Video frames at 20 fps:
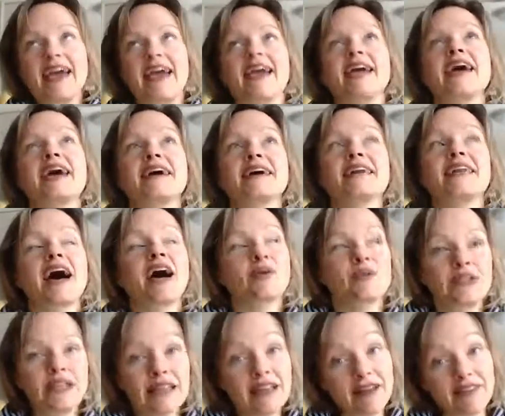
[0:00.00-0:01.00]
And I
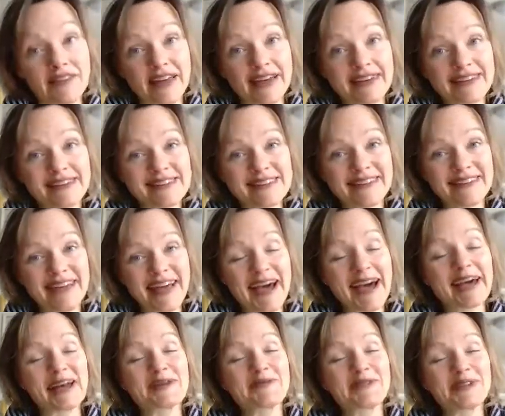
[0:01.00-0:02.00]
really love eggs,
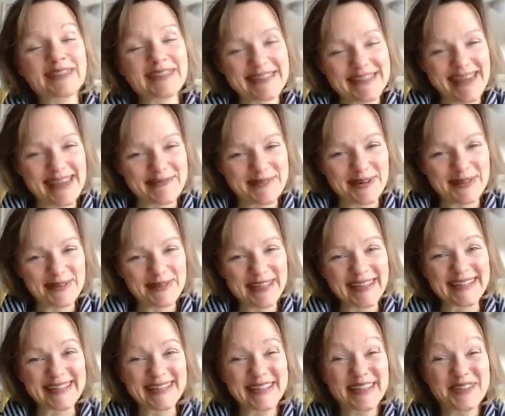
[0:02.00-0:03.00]
and I'm really sad about
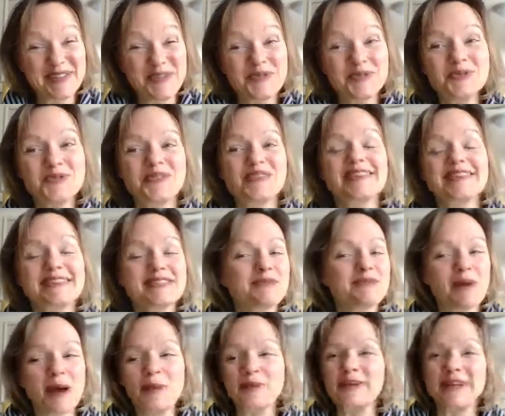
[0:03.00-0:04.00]
this. This is
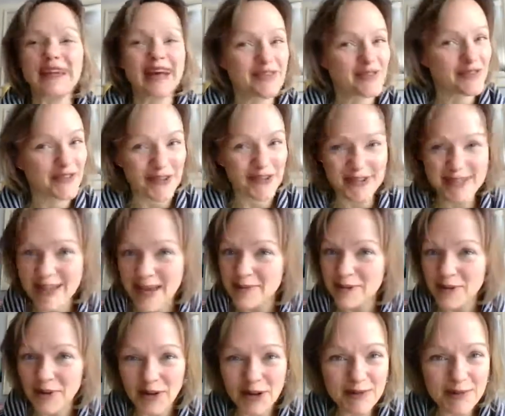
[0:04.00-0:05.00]
probably not the first time
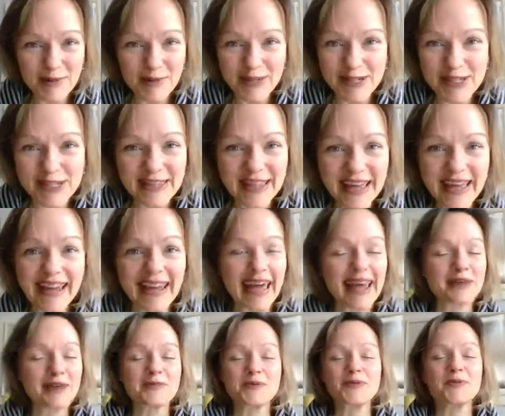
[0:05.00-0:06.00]
you heard me mention that,
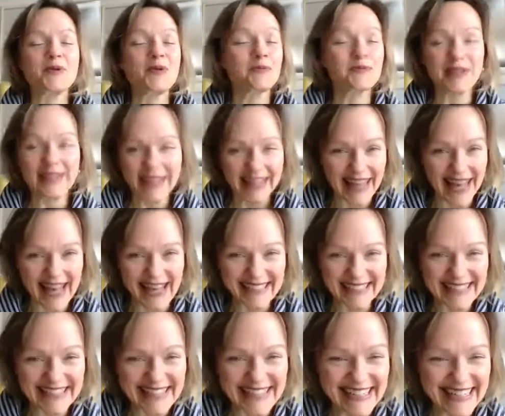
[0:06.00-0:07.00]
and it won't be the
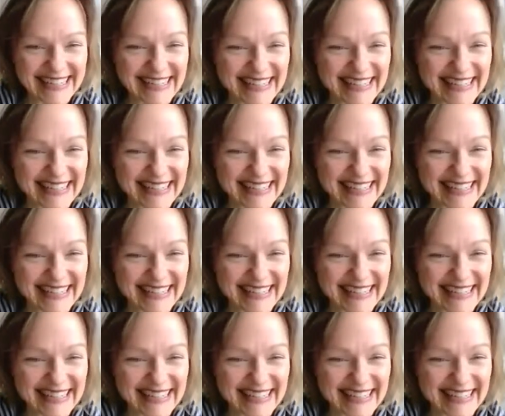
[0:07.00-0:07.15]
last.